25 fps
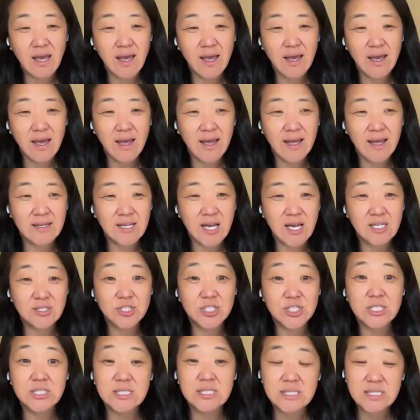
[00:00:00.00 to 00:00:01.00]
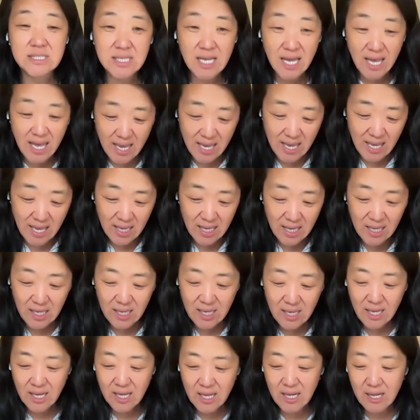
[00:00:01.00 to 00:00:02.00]
And
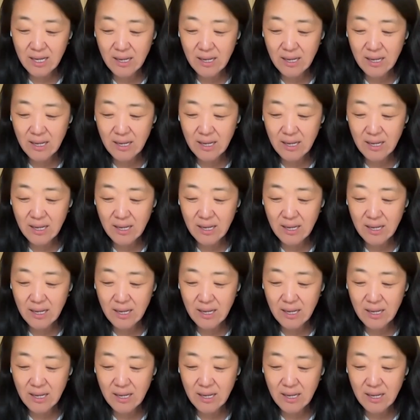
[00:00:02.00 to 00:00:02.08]
today